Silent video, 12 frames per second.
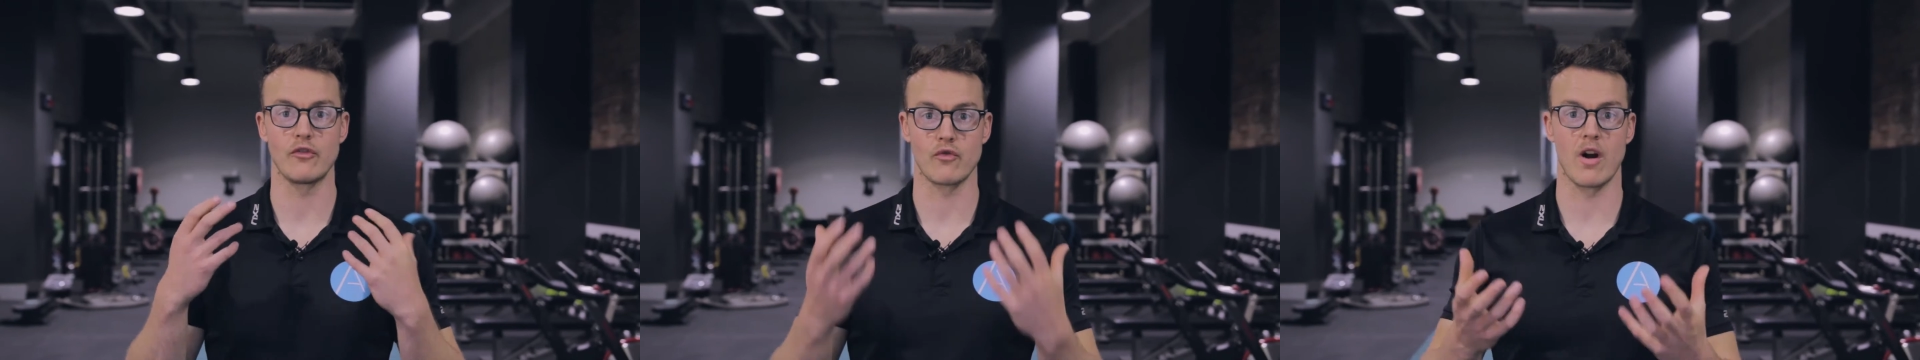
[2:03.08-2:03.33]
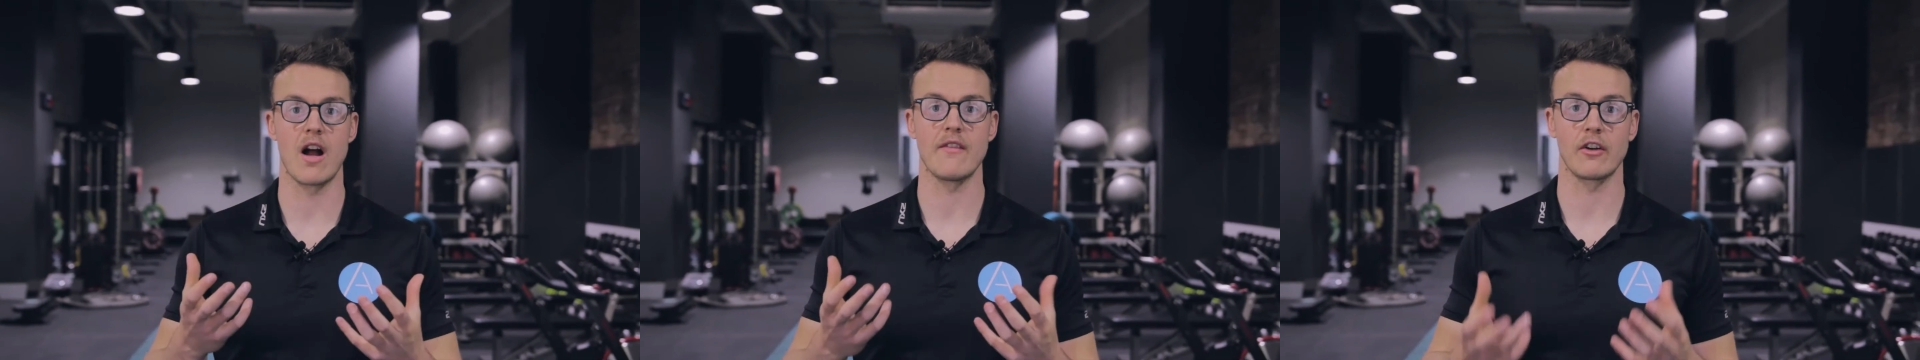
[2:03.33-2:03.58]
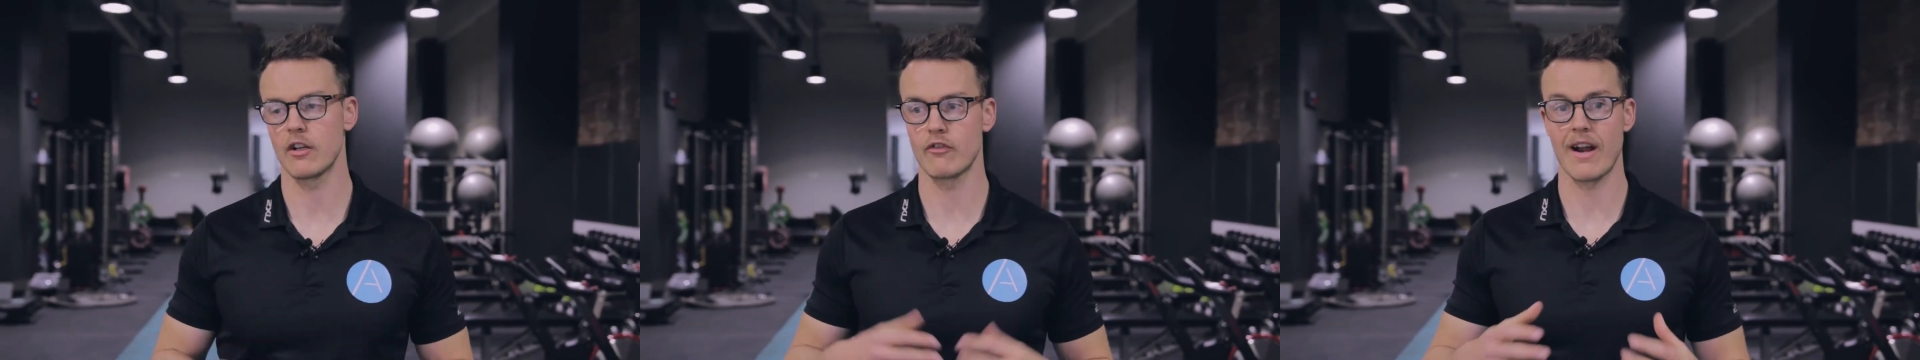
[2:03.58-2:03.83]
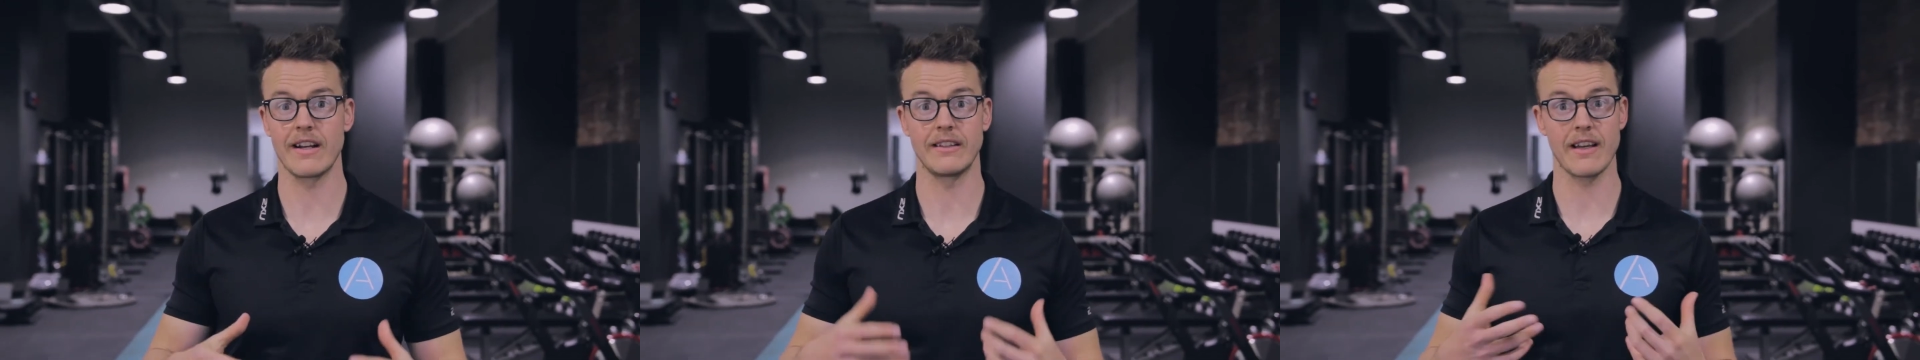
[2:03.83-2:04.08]
drive a
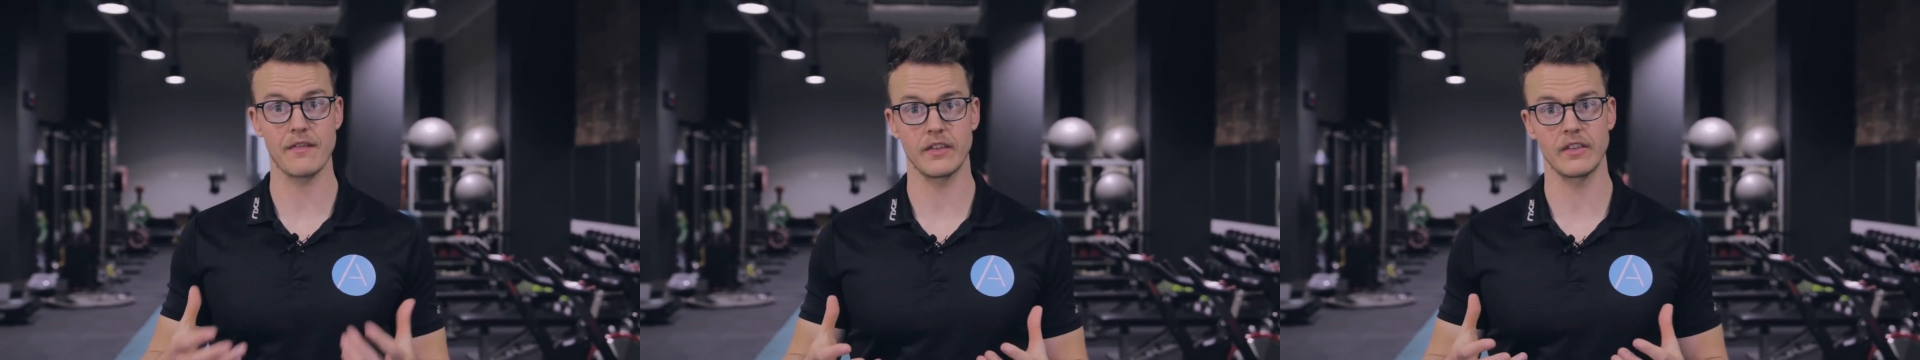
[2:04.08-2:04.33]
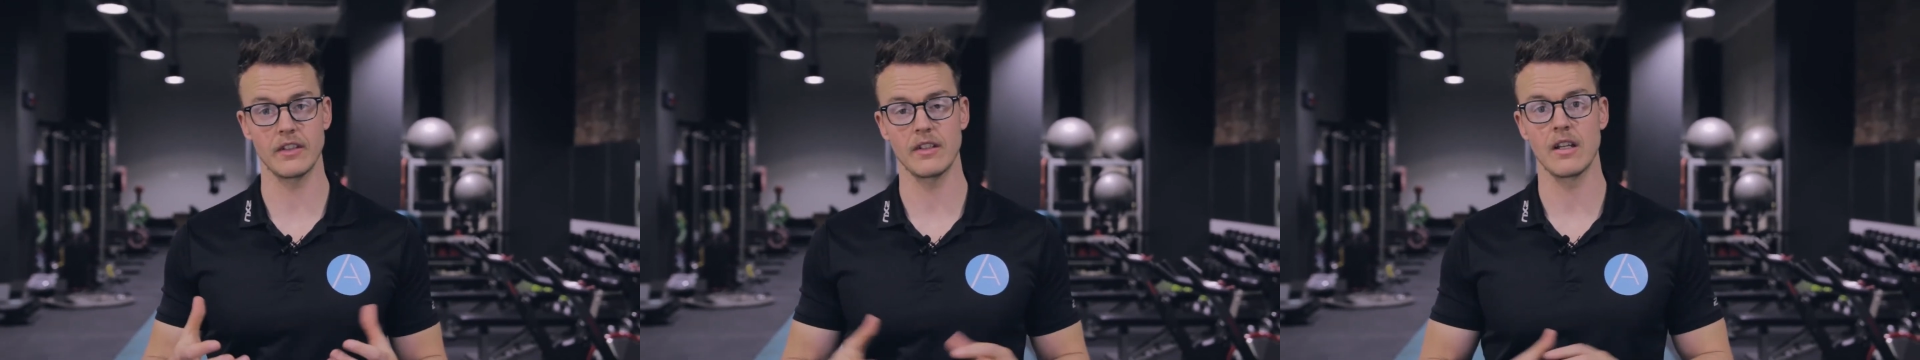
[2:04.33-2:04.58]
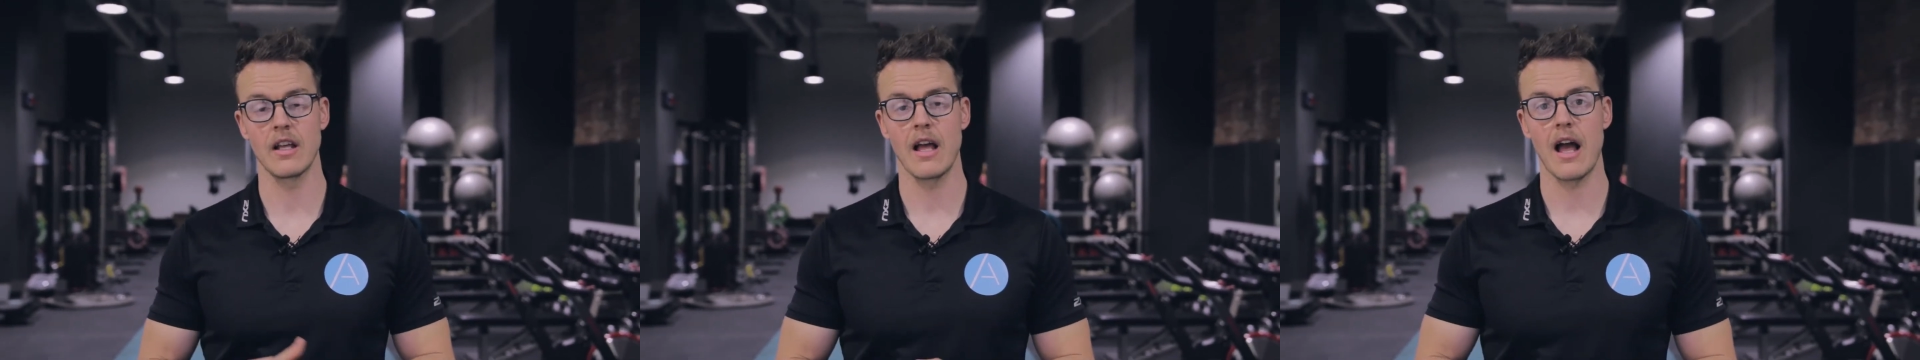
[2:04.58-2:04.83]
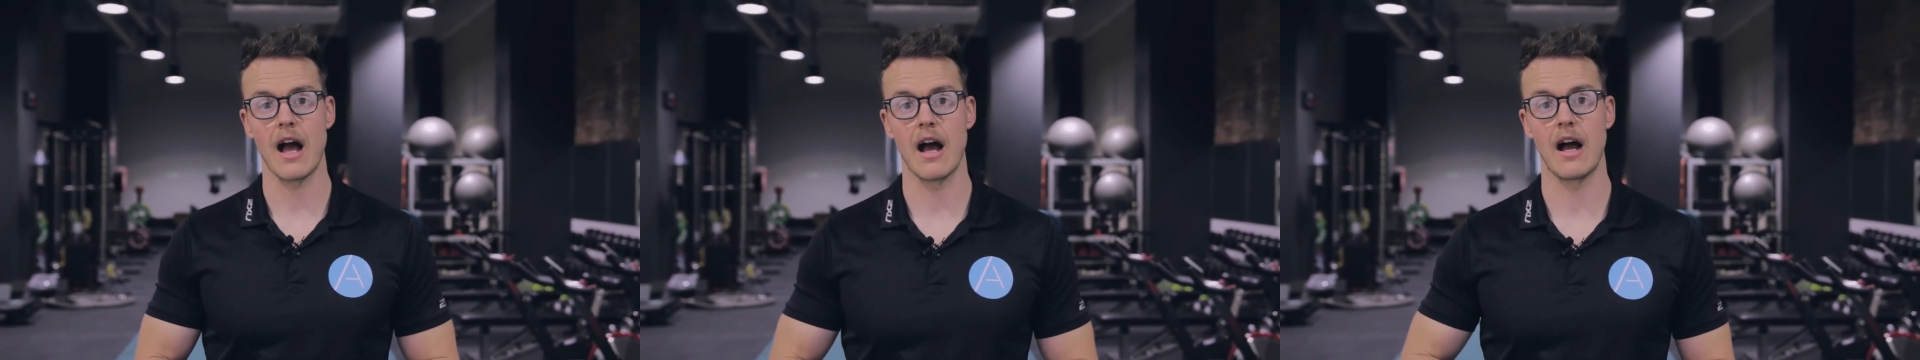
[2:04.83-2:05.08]
greater deficit
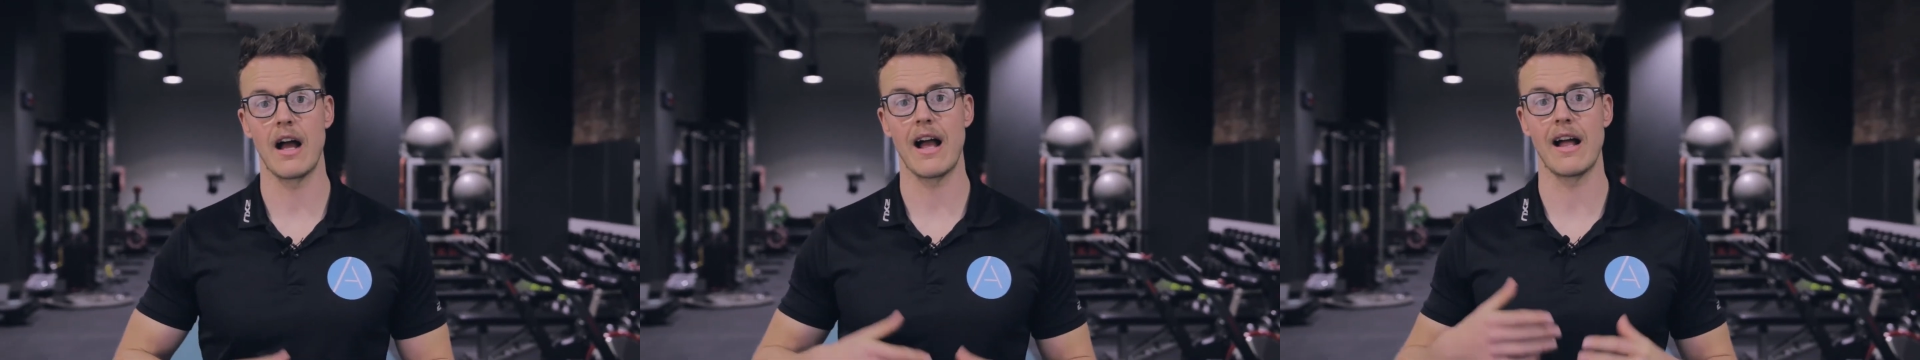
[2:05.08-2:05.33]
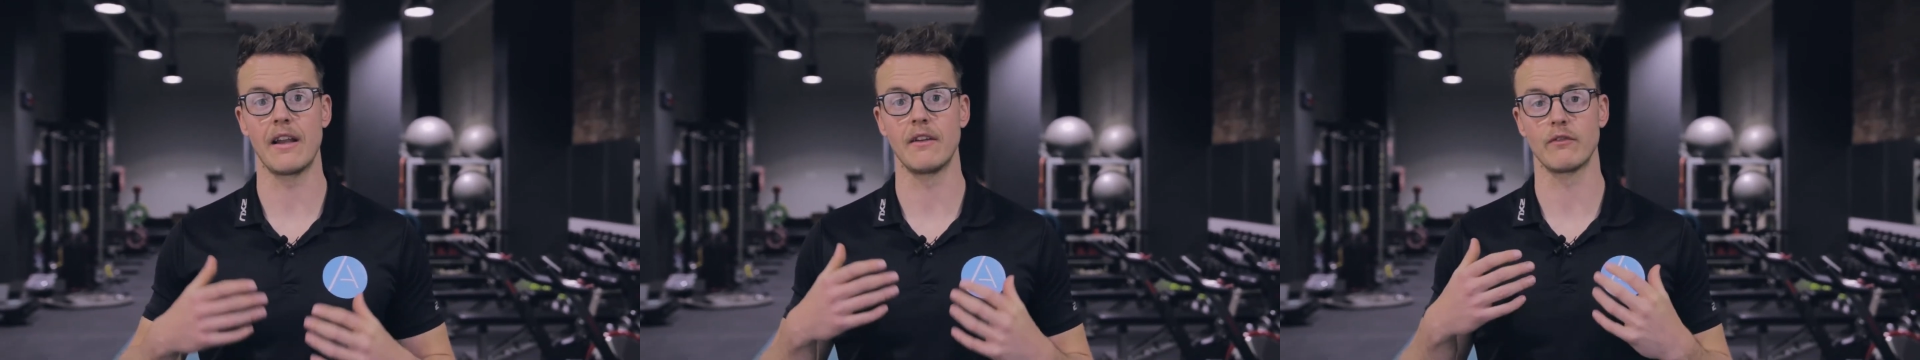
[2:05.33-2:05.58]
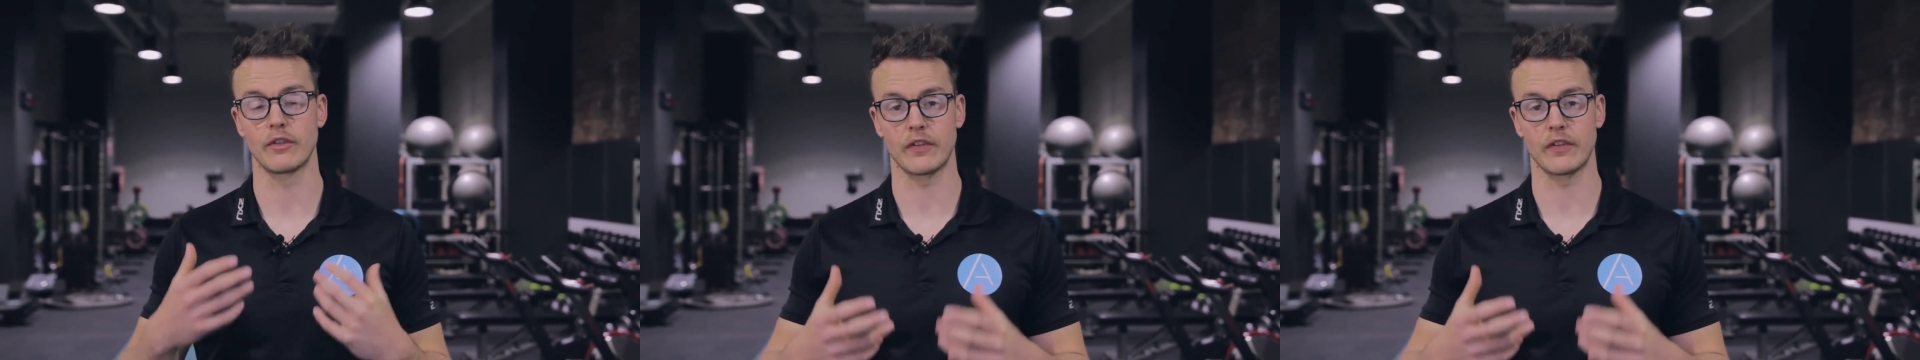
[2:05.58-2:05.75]
and